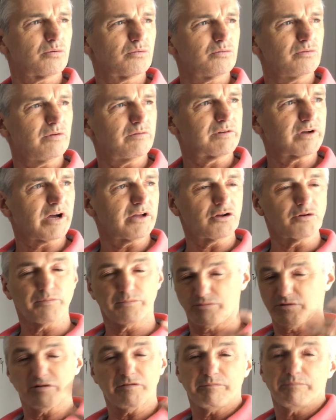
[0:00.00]
you've got
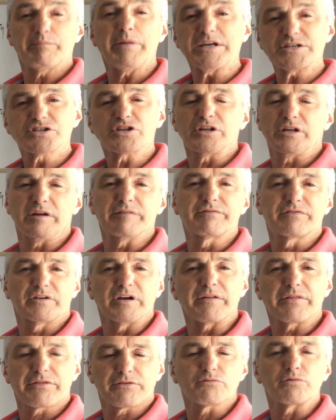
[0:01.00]

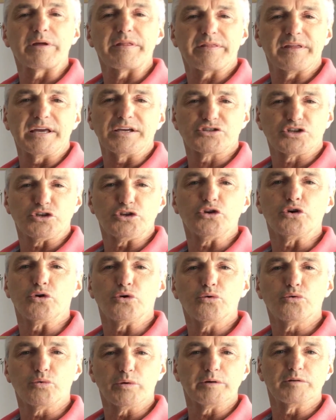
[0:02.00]
three things you
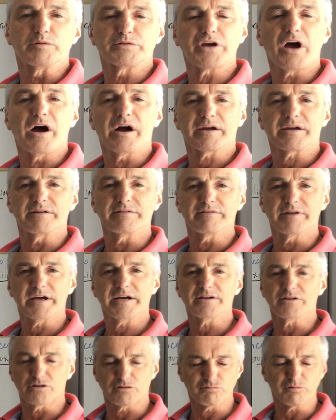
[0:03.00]
do when we're talking,
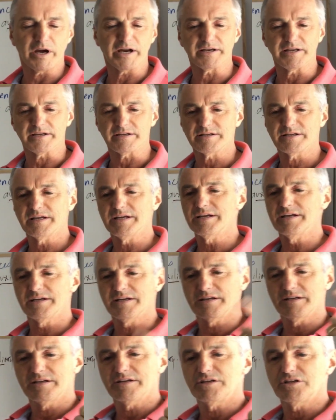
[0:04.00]
right, or writing.
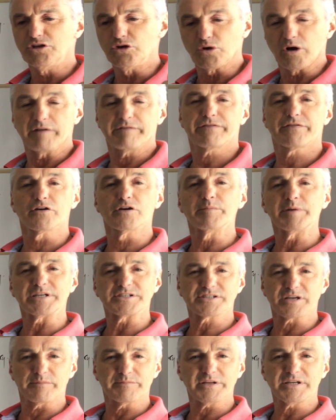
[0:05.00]
You're affirming
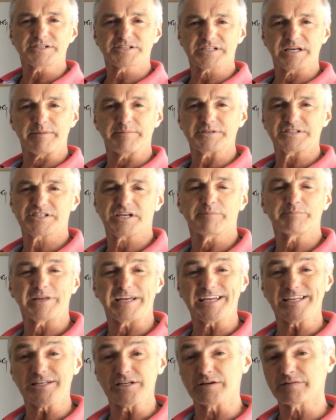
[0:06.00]
something, saying
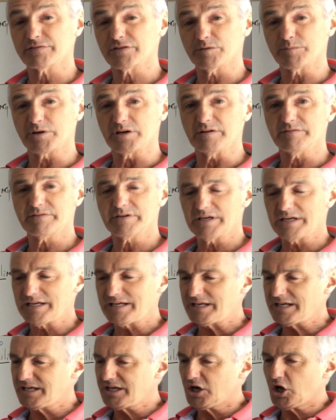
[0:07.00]
something in the affirmative,
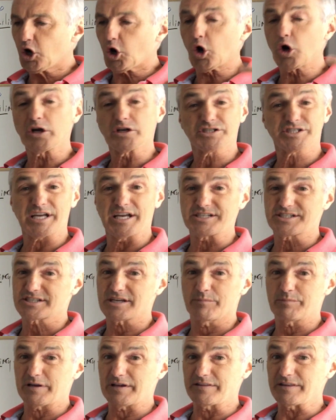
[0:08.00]
or you're saying
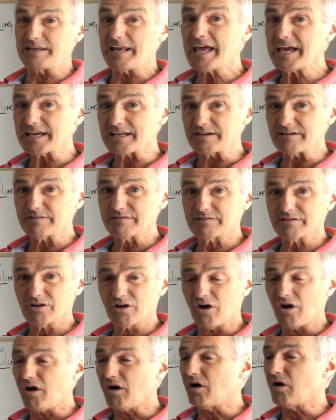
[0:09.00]
something in the negative,
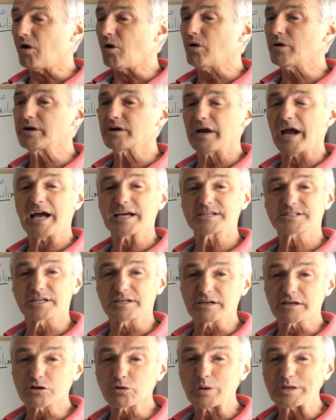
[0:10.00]
or you're
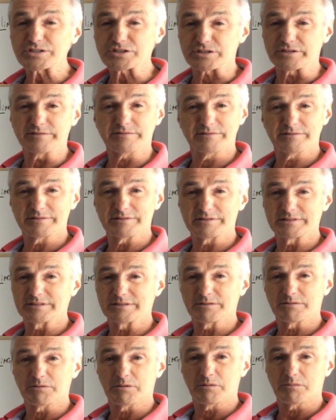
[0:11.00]
asking a question.
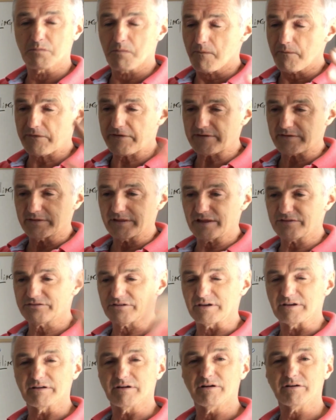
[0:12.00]
That's
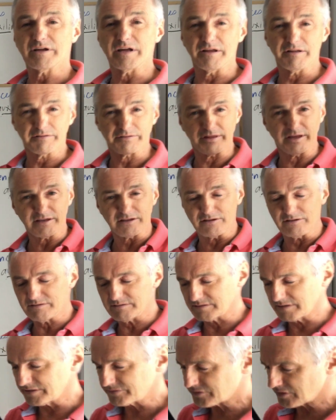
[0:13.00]
it. Okay, thank you.
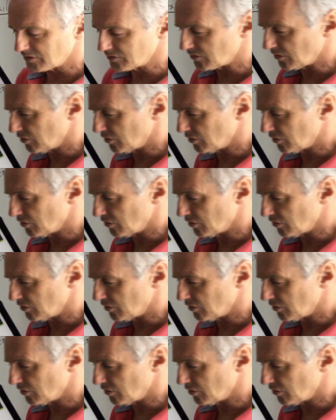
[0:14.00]
Let's all go